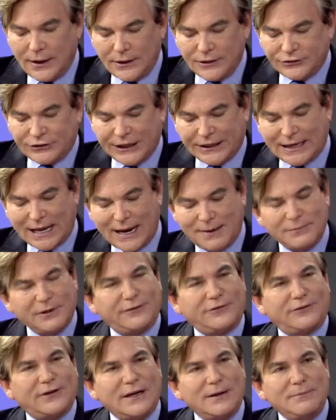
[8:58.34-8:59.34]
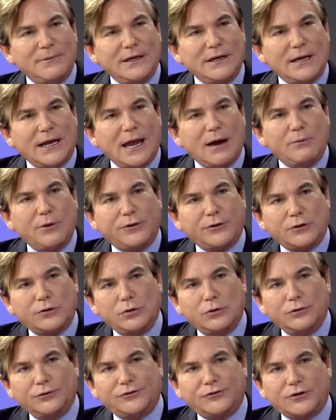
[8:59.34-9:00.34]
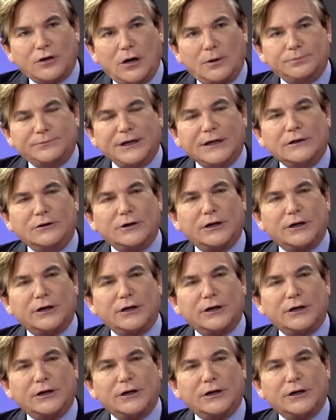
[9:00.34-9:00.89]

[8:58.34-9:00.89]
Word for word: She okay. came to see me, and with cool sculpting,